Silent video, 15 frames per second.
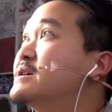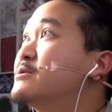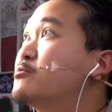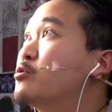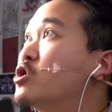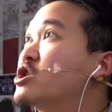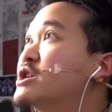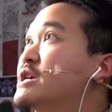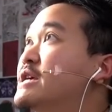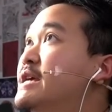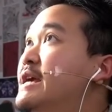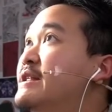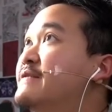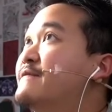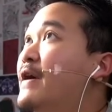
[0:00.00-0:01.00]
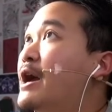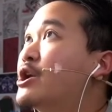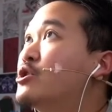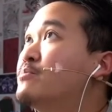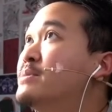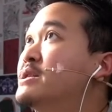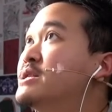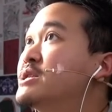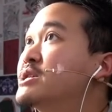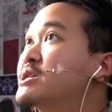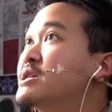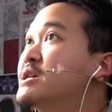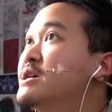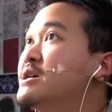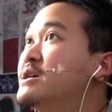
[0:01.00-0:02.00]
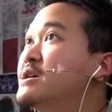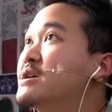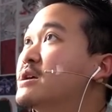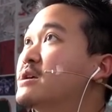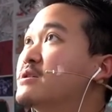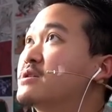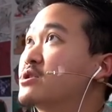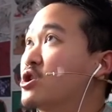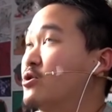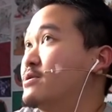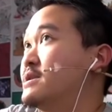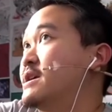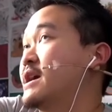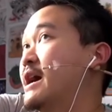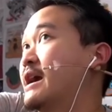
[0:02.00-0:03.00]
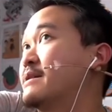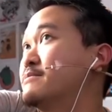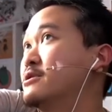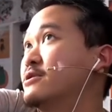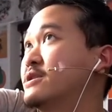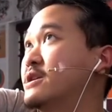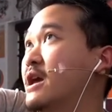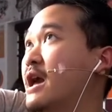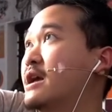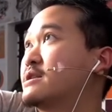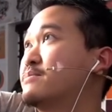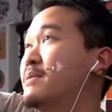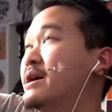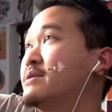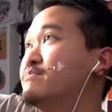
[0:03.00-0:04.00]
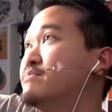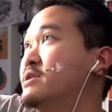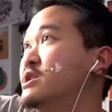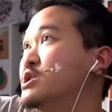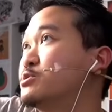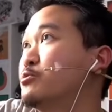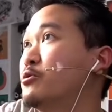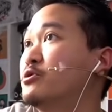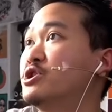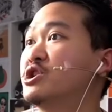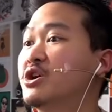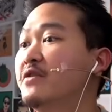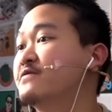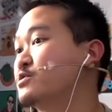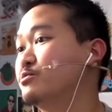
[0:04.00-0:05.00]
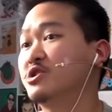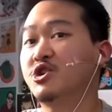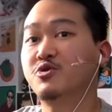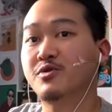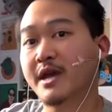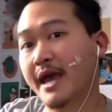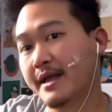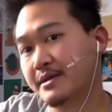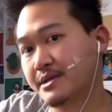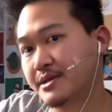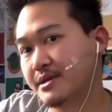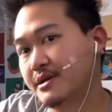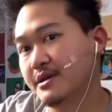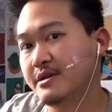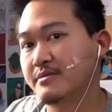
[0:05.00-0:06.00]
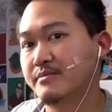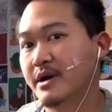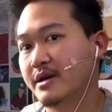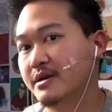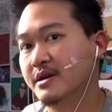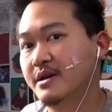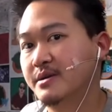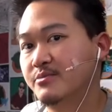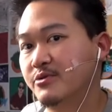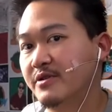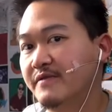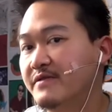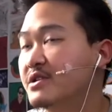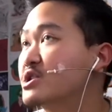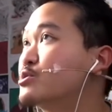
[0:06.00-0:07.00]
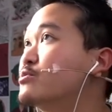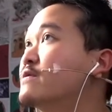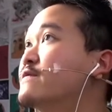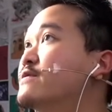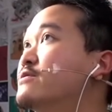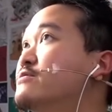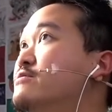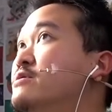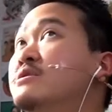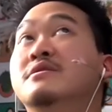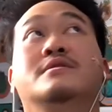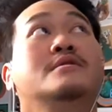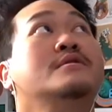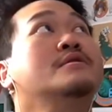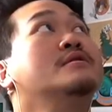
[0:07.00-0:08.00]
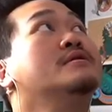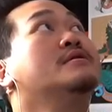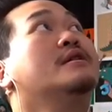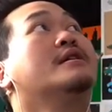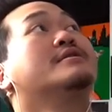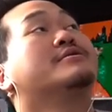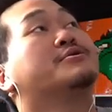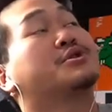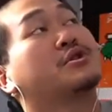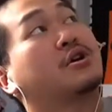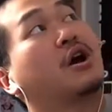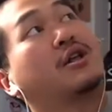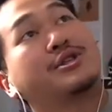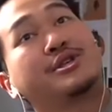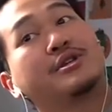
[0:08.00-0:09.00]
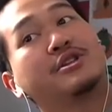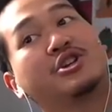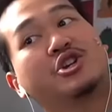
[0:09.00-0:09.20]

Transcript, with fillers: working environment. Currently, I am looking at my Beast Wars shelves, which you can see in my previous review. And there's a Godzilla